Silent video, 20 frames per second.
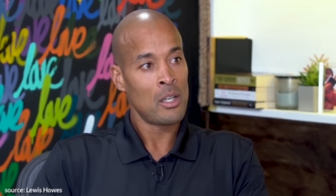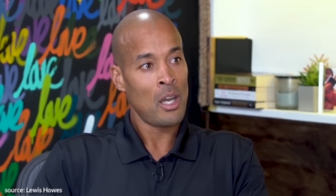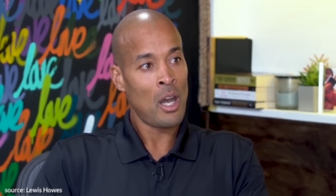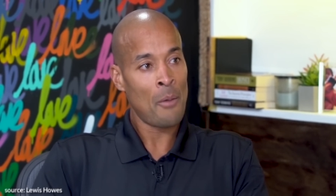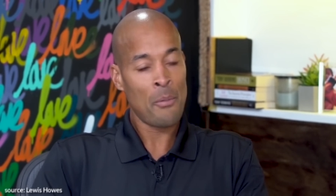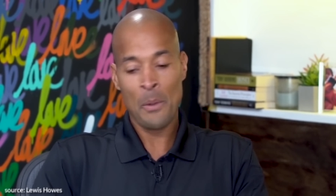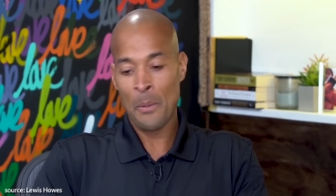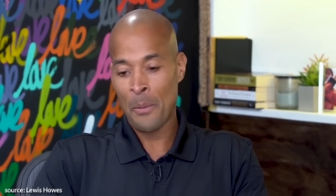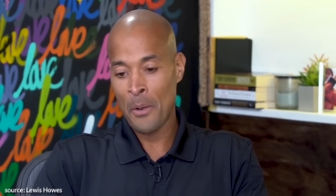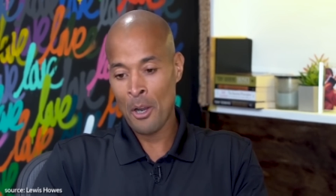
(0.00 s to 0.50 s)

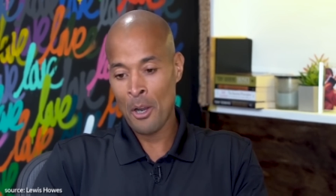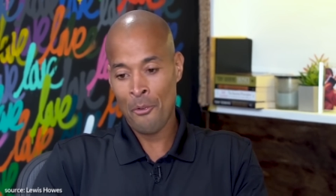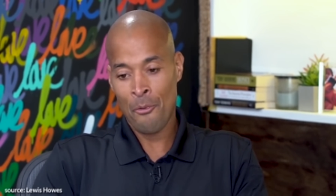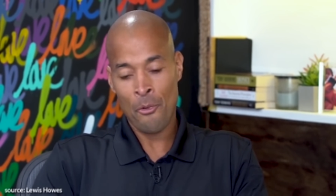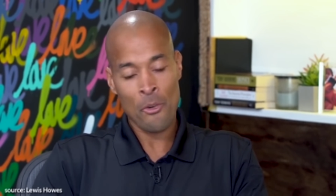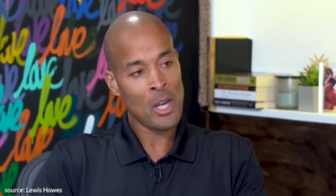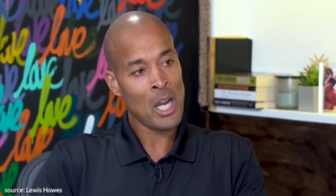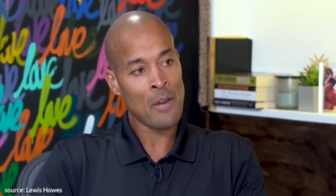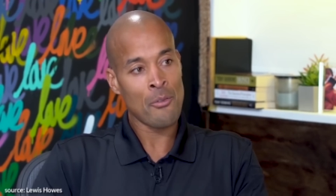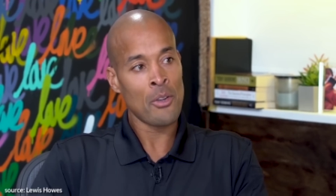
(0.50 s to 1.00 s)
I'm prepared
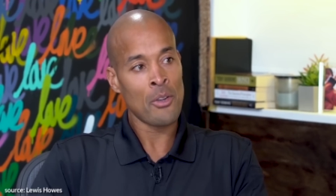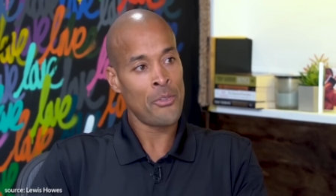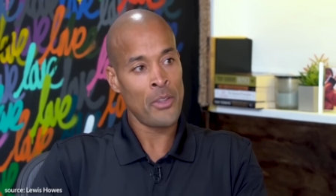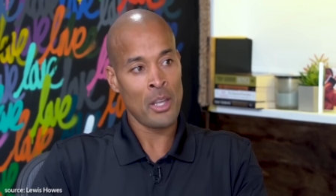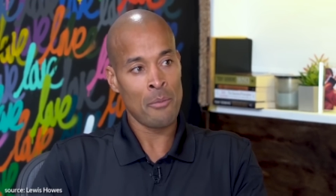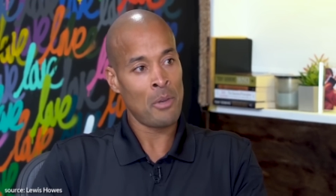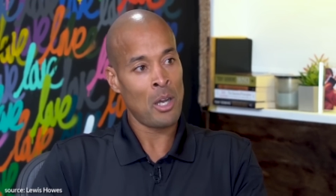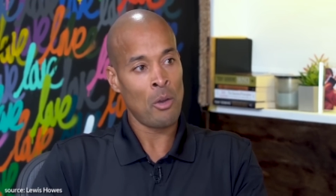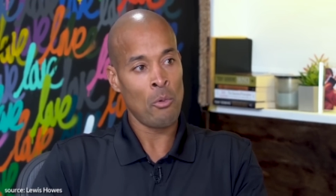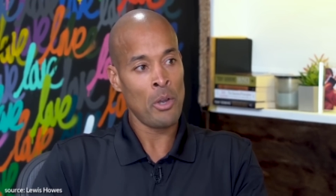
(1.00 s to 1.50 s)
for
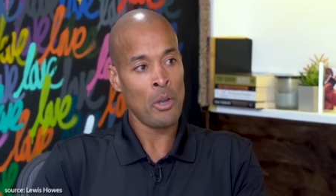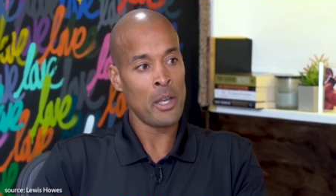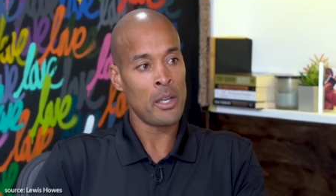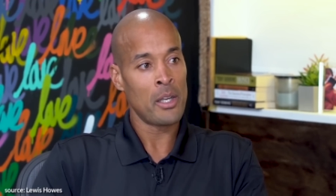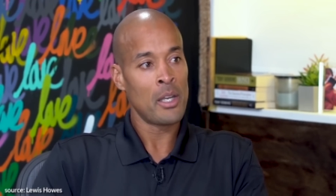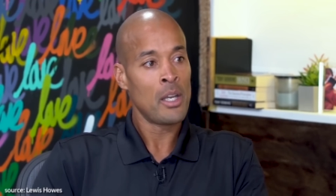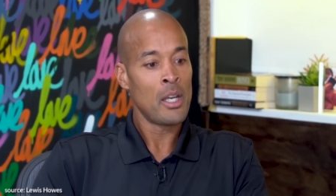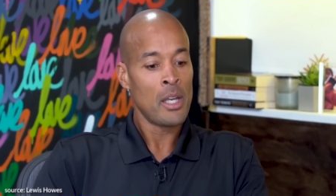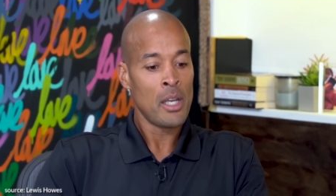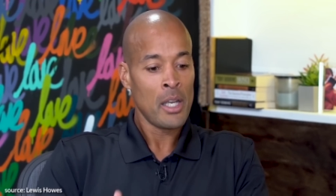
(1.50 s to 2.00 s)
everything my
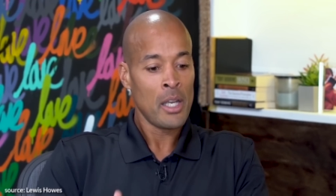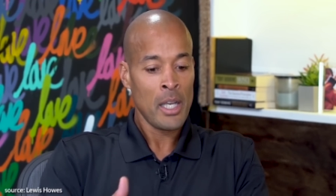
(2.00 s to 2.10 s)
way.